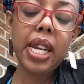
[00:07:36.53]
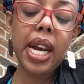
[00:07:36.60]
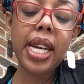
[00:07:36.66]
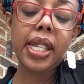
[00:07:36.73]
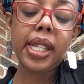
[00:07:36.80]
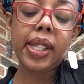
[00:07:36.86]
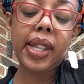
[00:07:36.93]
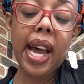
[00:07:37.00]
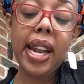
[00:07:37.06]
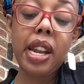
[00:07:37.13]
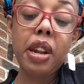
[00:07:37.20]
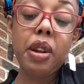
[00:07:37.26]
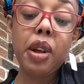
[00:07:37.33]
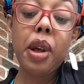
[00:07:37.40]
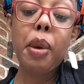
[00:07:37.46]
I
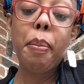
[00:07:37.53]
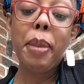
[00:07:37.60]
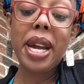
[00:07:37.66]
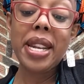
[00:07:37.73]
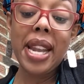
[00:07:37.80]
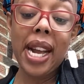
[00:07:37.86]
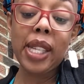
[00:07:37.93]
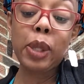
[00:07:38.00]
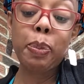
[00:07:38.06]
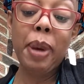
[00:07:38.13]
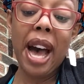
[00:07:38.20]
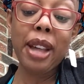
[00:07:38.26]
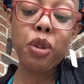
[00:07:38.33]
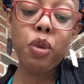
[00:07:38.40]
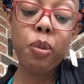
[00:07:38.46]
decided my next
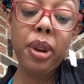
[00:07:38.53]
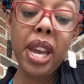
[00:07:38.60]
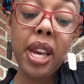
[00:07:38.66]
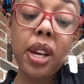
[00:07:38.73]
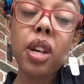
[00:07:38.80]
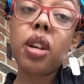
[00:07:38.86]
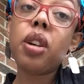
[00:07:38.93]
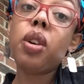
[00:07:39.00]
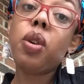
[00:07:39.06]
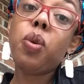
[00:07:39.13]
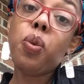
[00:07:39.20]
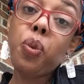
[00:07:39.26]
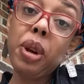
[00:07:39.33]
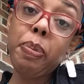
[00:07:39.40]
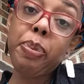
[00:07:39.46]
bathroom break
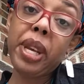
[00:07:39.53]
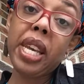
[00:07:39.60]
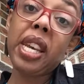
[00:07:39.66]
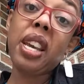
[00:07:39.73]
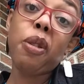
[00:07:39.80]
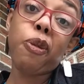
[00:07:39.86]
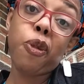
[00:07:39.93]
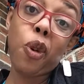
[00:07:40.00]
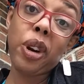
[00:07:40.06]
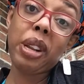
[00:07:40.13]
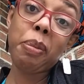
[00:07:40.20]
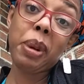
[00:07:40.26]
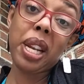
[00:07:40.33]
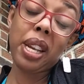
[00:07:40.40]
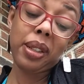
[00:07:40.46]
would be in 40
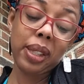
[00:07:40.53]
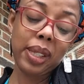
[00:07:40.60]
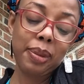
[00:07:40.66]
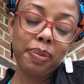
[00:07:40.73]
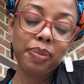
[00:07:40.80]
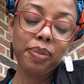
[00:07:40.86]
minutes.